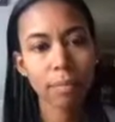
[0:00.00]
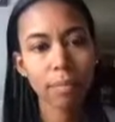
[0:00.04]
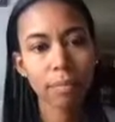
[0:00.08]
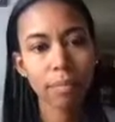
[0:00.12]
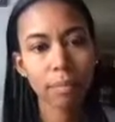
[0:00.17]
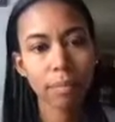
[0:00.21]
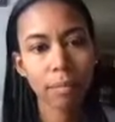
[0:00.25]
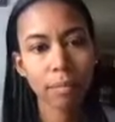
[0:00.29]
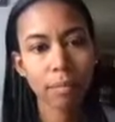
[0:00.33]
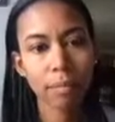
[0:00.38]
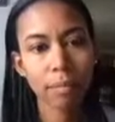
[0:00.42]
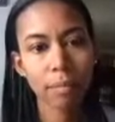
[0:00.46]

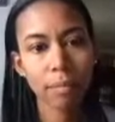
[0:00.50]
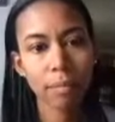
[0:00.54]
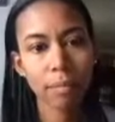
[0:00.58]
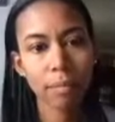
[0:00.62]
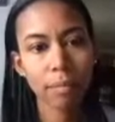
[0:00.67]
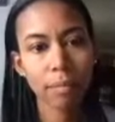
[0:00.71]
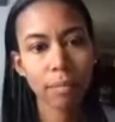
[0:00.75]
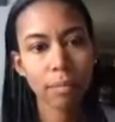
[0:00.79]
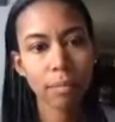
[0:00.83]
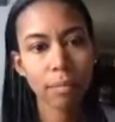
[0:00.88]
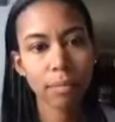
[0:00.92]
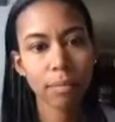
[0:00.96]

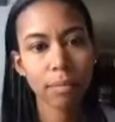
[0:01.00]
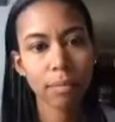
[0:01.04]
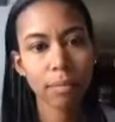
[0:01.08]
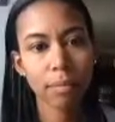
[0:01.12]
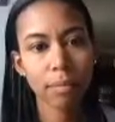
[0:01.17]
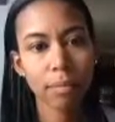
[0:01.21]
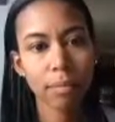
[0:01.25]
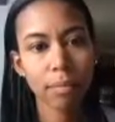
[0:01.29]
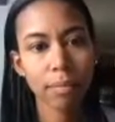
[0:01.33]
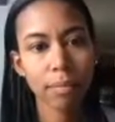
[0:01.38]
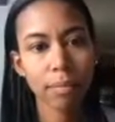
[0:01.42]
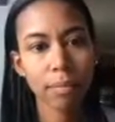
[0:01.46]

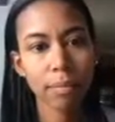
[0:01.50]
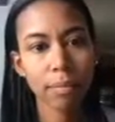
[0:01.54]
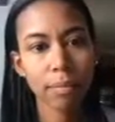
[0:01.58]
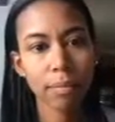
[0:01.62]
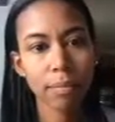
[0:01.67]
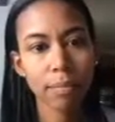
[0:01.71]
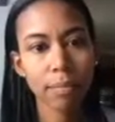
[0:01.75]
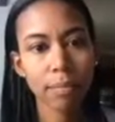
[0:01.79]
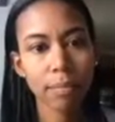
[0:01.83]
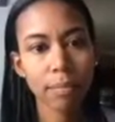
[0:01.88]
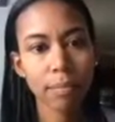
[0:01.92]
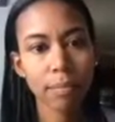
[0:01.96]

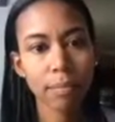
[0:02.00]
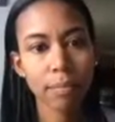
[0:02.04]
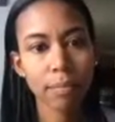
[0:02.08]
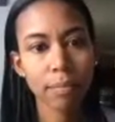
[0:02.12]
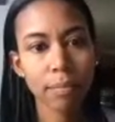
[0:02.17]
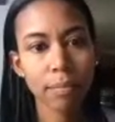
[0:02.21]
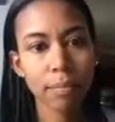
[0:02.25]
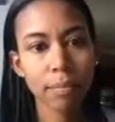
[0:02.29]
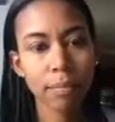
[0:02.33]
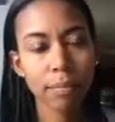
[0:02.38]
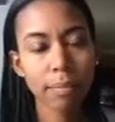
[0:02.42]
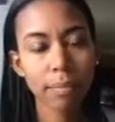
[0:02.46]

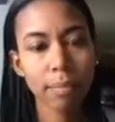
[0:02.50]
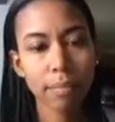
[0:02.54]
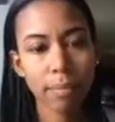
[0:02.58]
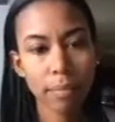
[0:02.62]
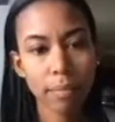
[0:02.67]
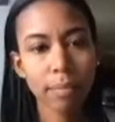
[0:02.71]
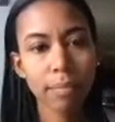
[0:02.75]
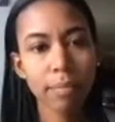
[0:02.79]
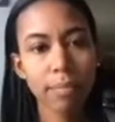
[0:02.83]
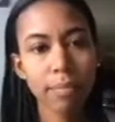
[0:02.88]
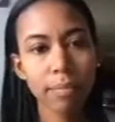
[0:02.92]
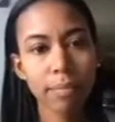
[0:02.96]

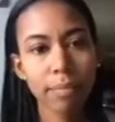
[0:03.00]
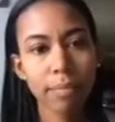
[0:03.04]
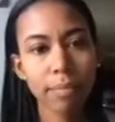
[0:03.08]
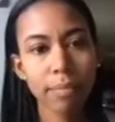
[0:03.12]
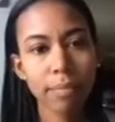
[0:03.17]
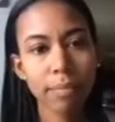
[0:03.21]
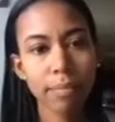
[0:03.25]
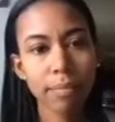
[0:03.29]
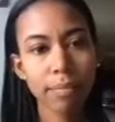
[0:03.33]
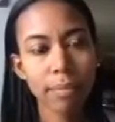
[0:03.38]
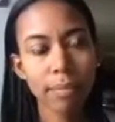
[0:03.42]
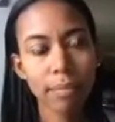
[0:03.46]

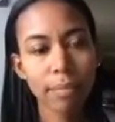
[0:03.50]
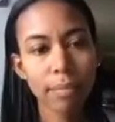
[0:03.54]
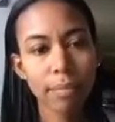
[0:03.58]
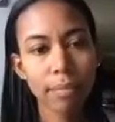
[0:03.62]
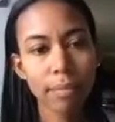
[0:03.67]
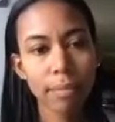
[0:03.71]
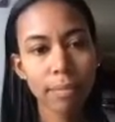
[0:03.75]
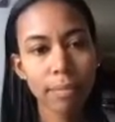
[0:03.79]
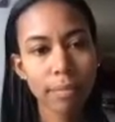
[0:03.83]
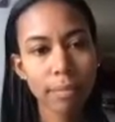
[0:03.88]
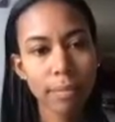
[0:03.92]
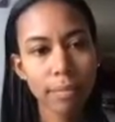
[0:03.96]

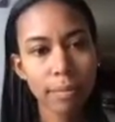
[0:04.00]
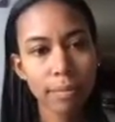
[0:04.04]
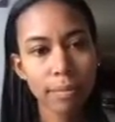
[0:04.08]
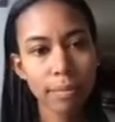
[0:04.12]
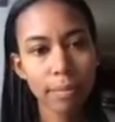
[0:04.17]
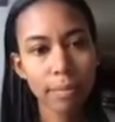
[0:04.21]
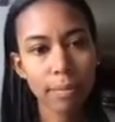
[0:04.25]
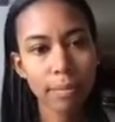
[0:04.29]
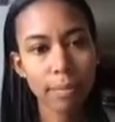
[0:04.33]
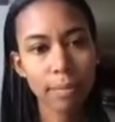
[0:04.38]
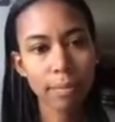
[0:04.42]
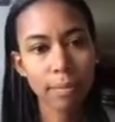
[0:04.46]

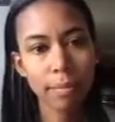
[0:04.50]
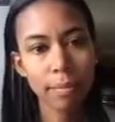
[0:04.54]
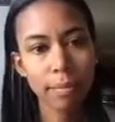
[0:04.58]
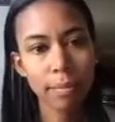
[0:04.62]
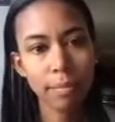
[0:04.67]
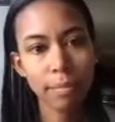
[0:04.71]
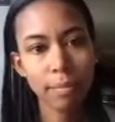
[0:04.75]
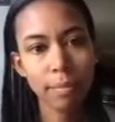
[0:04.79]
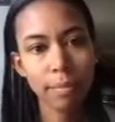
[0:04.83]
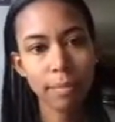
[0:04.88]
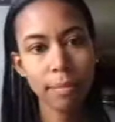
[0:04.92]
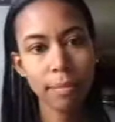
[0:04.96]

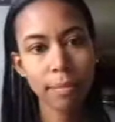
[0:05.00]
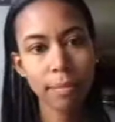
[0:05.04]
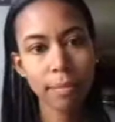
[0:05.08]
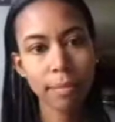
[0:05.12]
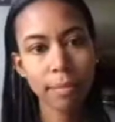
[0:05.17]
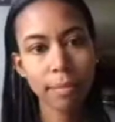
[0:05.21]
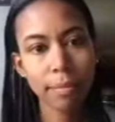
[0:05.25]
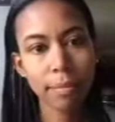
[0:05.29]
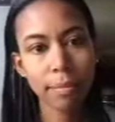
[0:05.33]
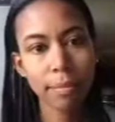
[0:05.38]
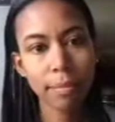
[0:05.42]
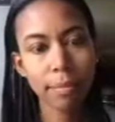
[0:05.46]

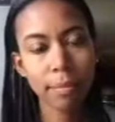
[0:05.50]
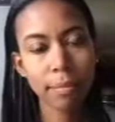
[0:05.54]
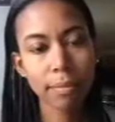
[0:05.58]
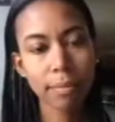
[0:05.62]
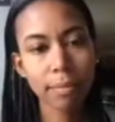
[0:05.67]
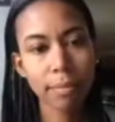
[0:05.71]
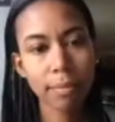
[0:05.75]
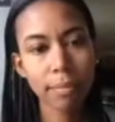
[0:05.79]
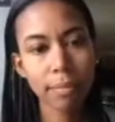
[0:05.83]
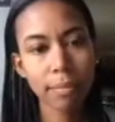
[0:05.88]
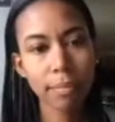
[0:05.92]
The person shown says nothing.